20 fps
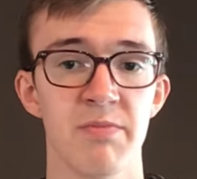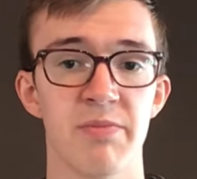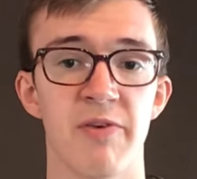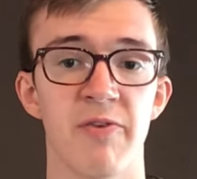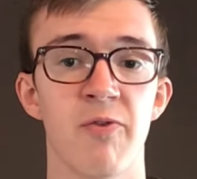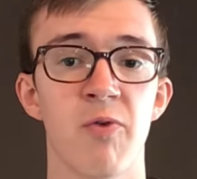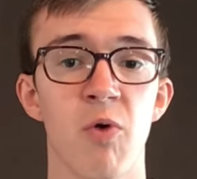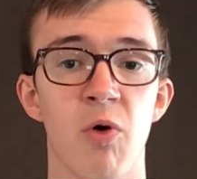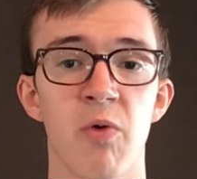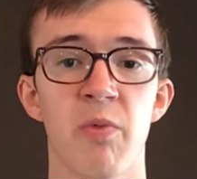
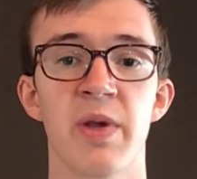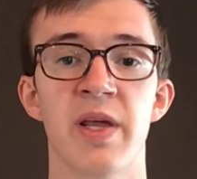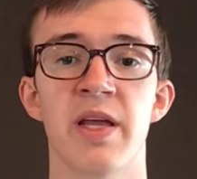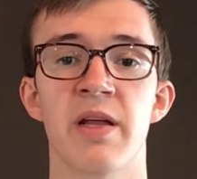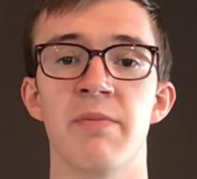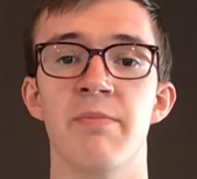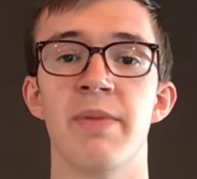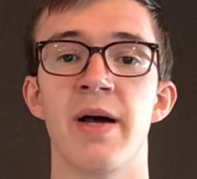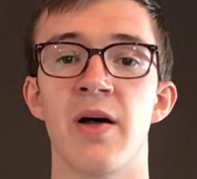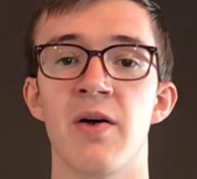before we
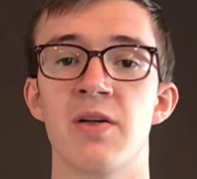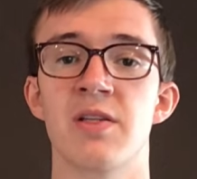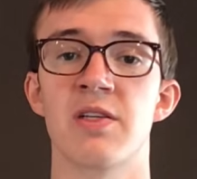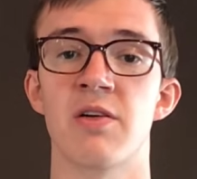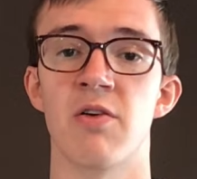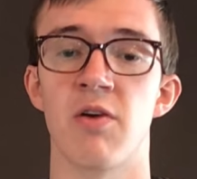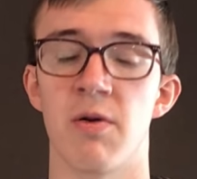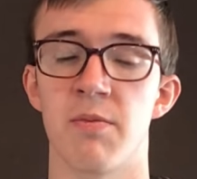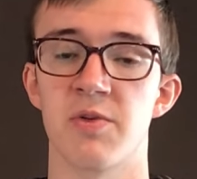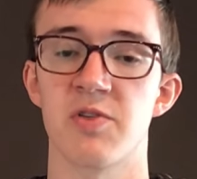can balance
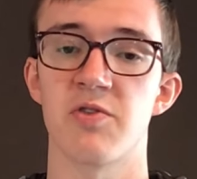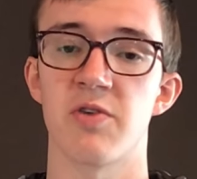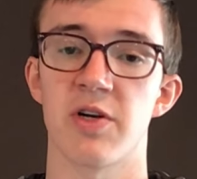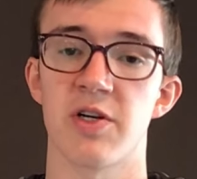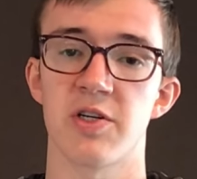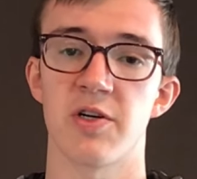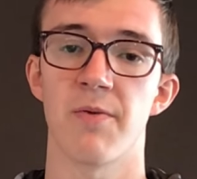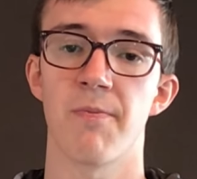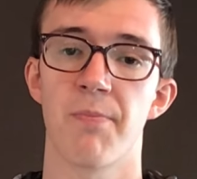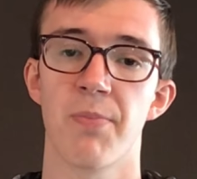our arm
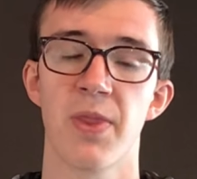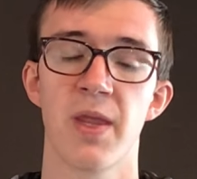structure.